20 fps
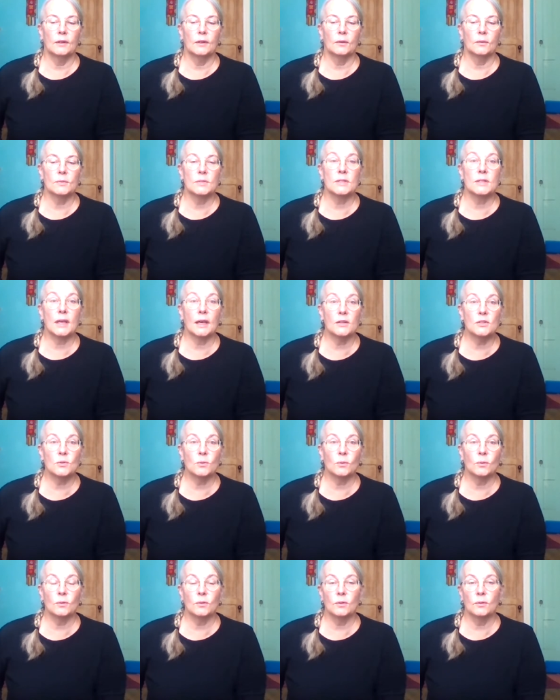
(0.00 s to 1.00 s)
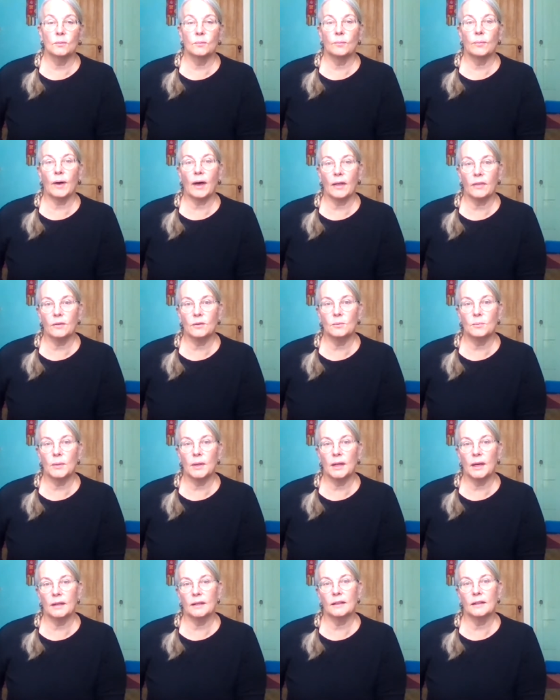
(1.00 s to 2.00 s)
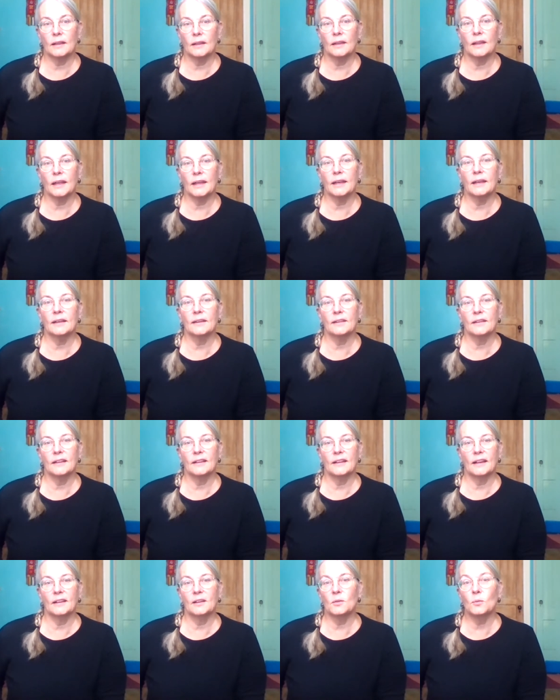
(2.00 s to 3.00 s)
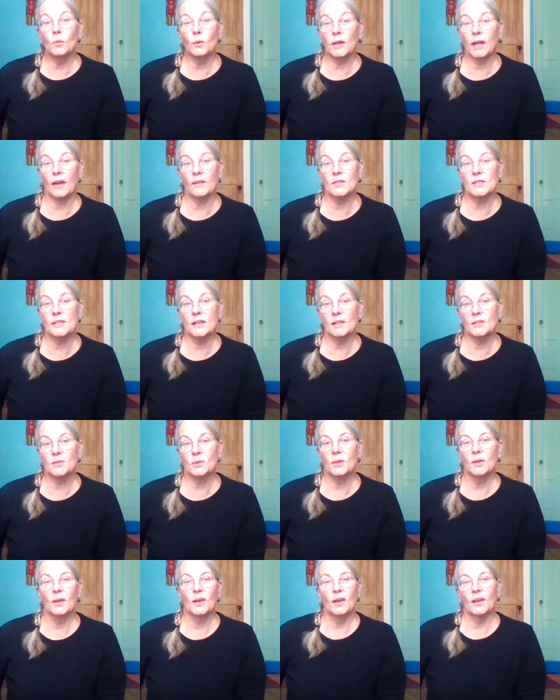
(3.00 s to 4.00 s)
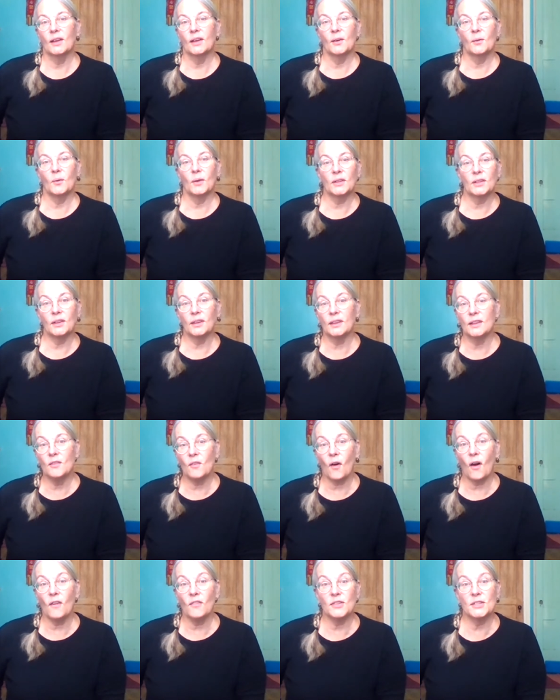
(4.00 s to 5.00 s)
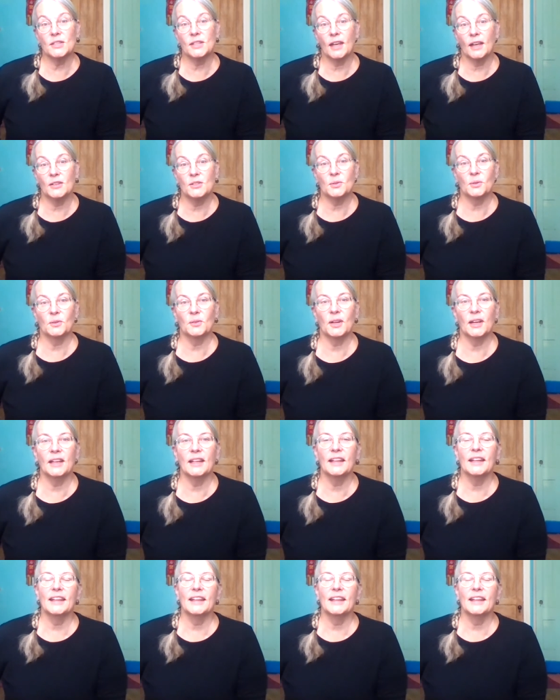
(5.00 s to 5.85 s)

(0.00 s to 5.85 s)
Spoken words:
scheduled bothered me. I didn't like it. I didn't want to have a schedule. I had to live off a schedule, right?